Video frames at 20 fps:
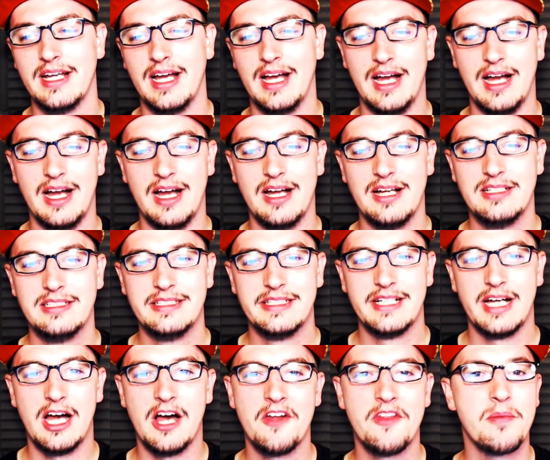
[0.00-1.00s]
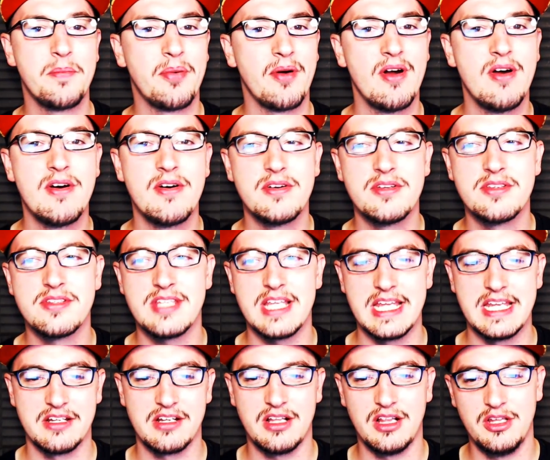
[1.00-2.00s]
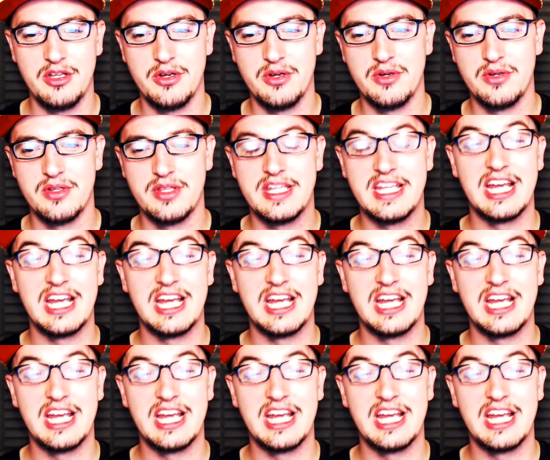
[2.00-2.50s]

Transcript: uh, other pros include